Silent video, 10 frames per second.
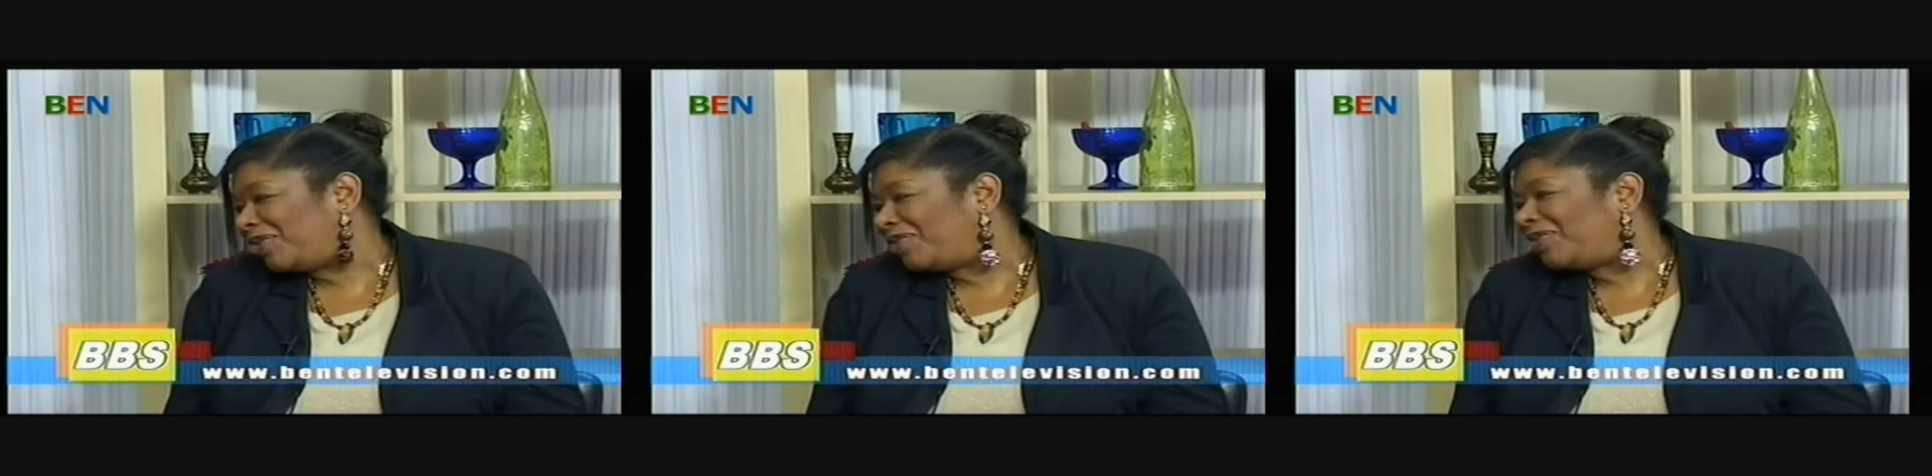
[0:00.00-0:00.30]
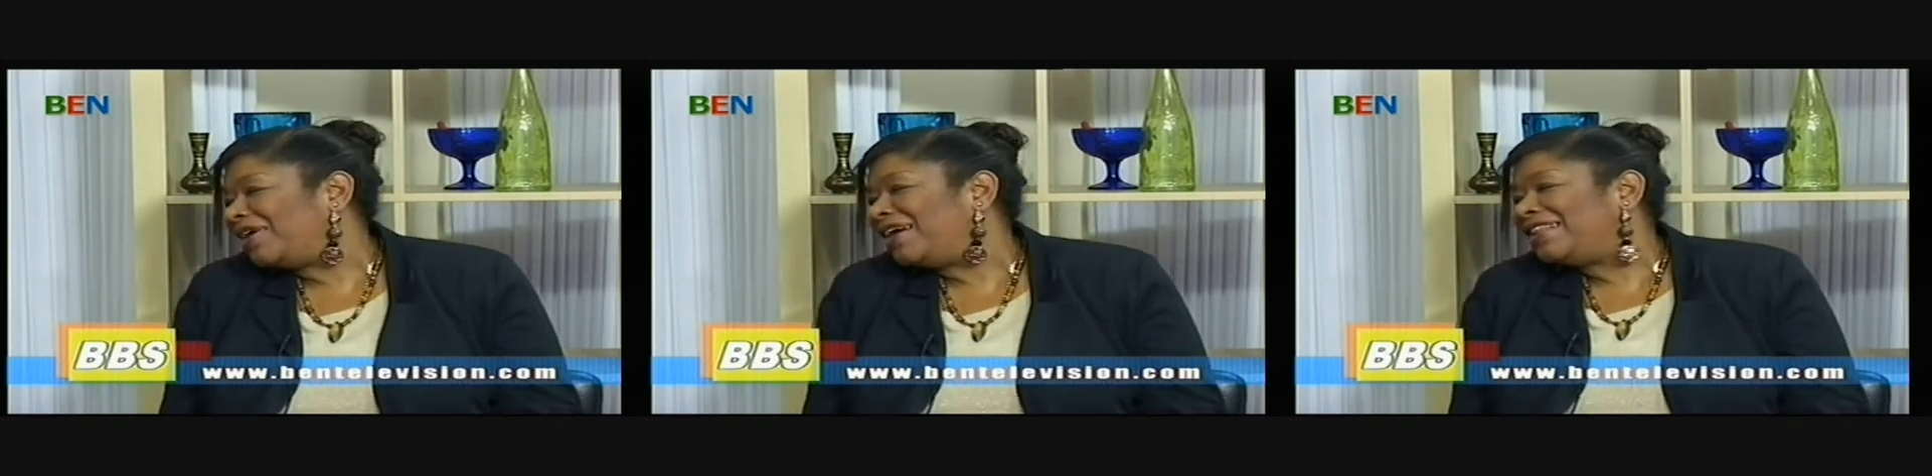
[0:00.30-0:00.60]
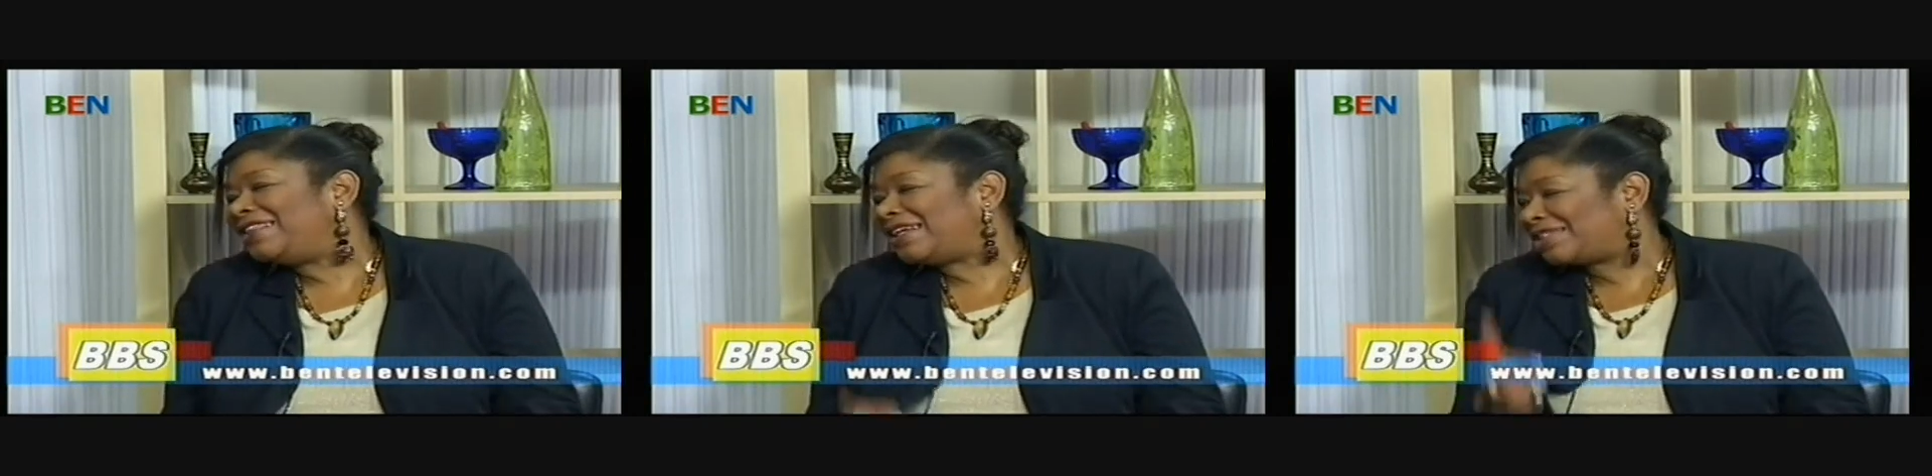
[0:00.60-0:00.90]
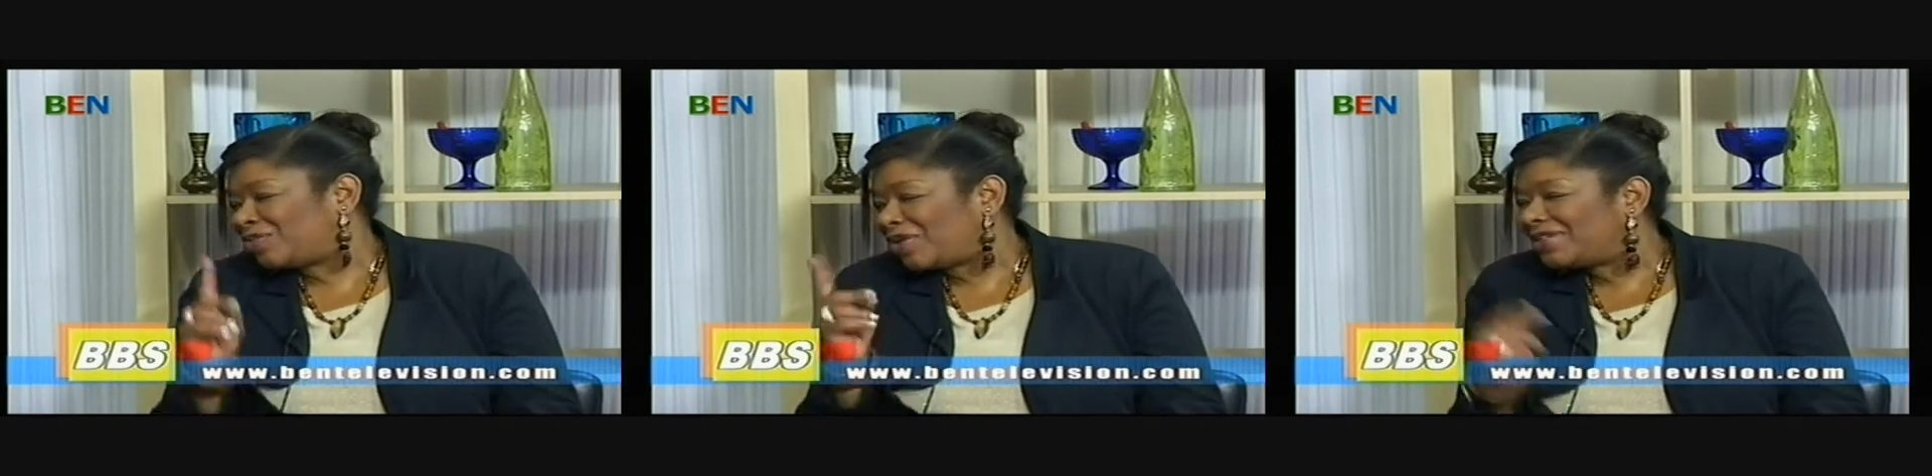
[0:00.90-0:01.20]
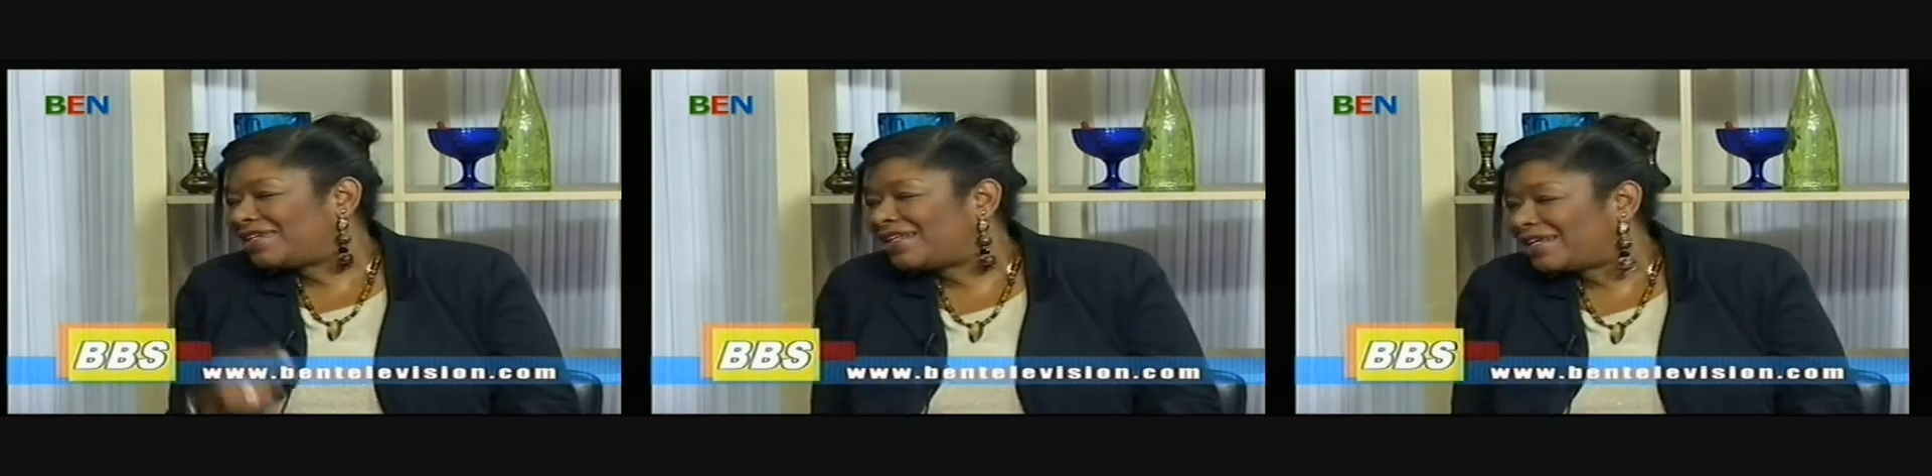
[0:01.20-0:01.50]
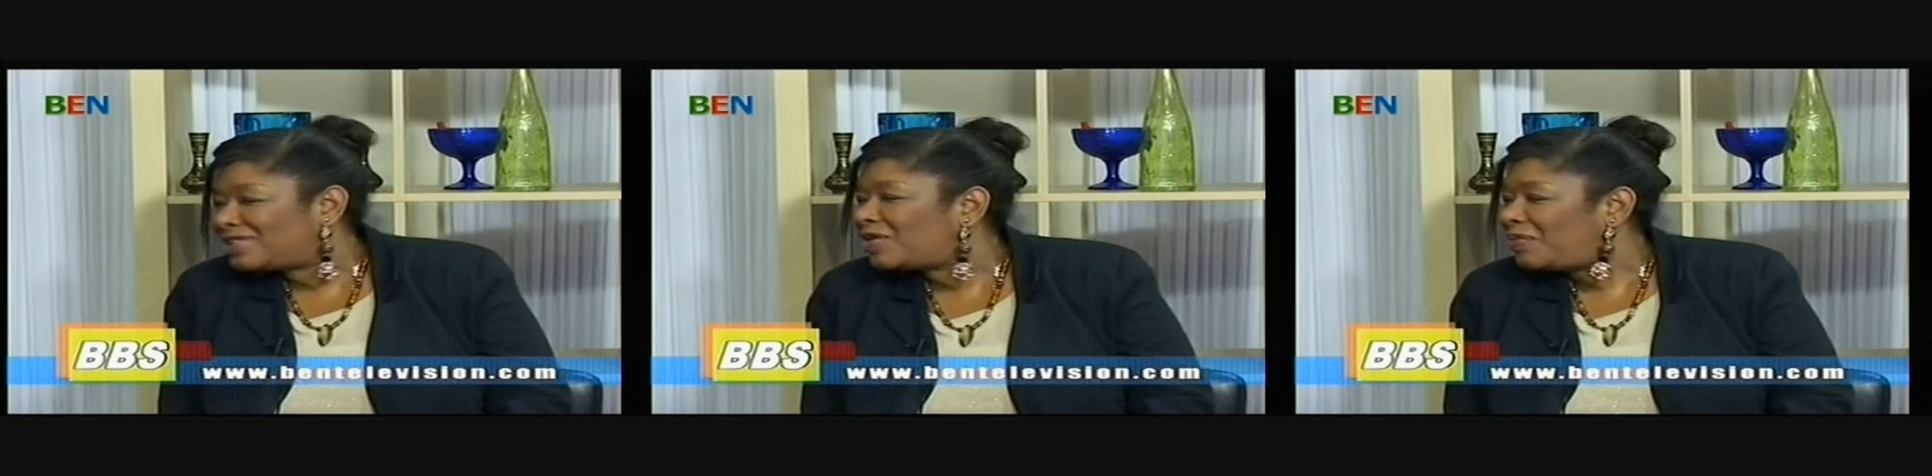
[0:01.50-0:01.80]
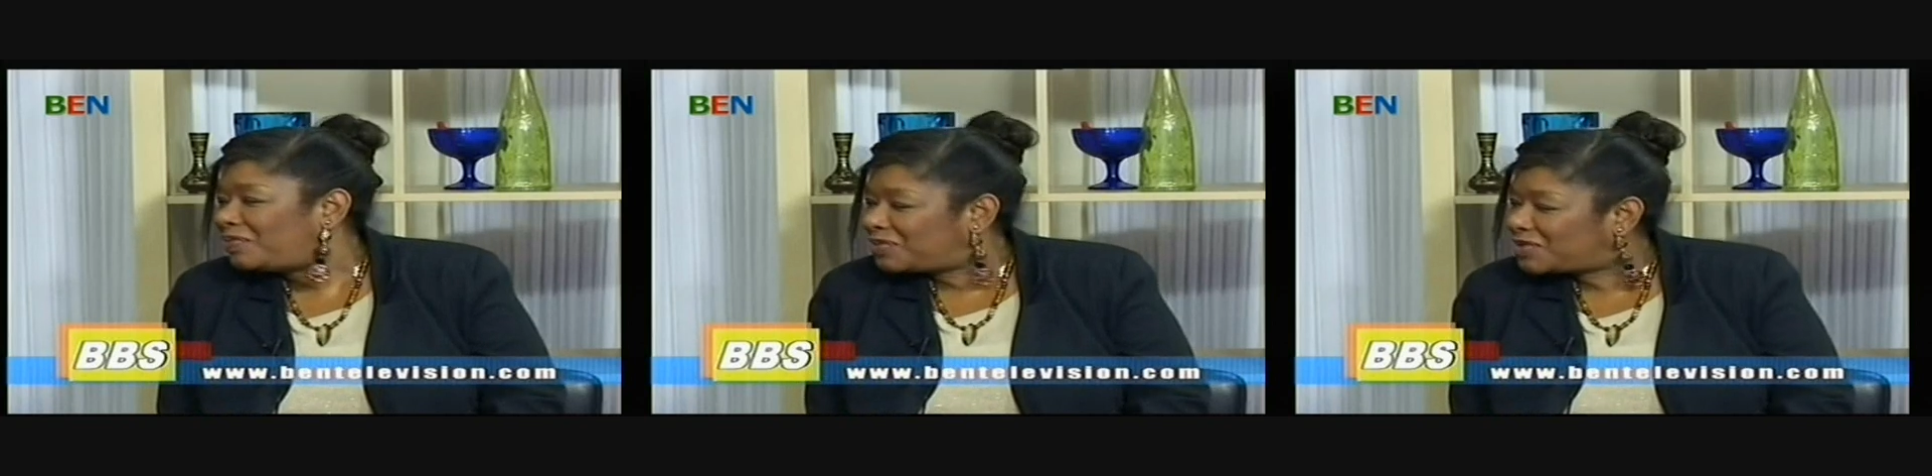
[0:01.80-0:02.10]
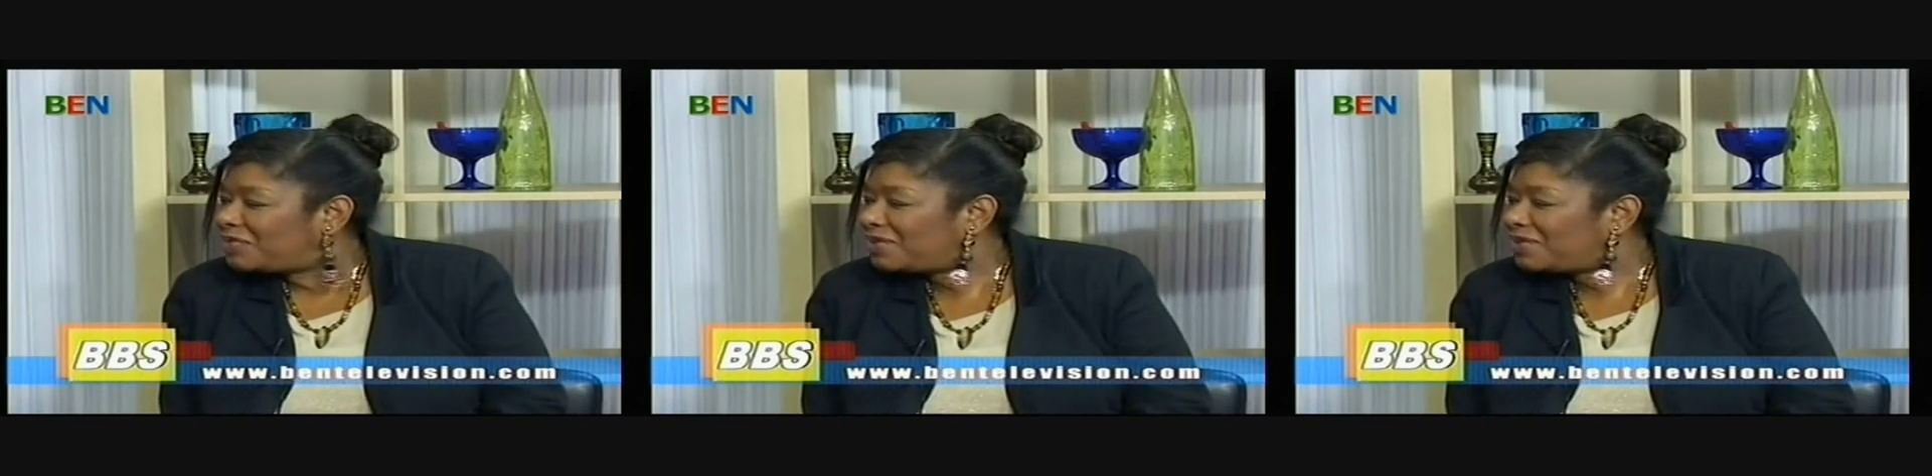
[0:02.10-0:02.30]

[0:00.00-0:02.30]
You know, that's one thing that some